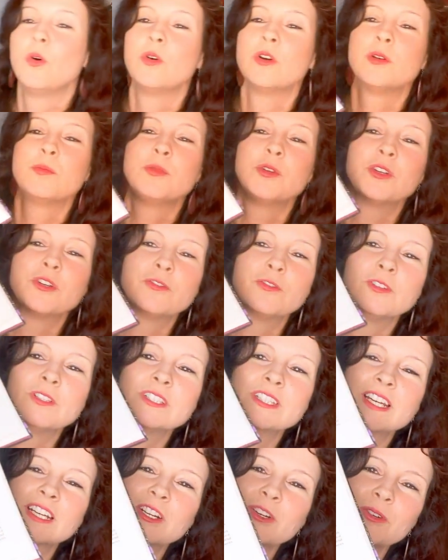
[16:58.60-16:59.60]
or a beautiful
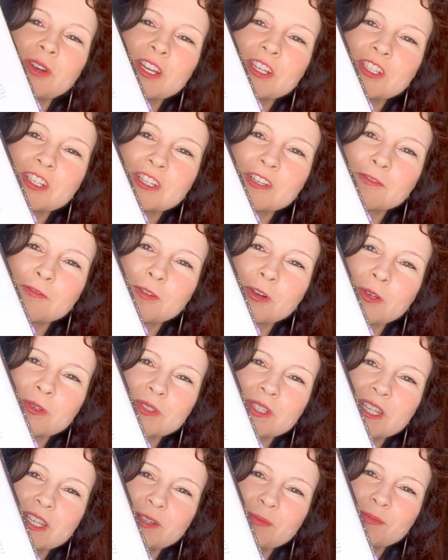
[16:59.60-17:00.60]
decoration of
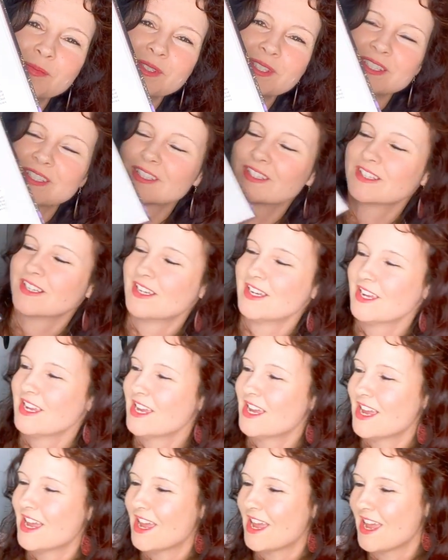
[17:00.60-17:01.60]
rose hips
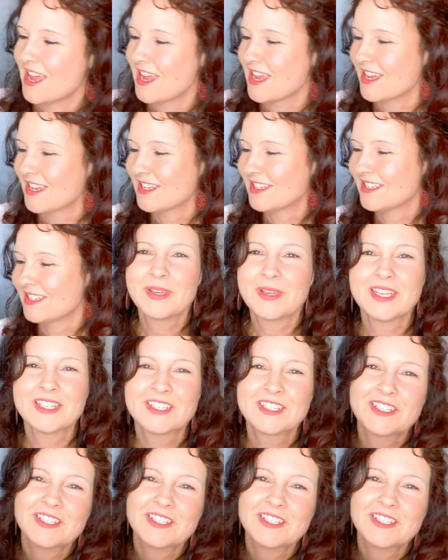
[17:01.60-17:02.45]
and it's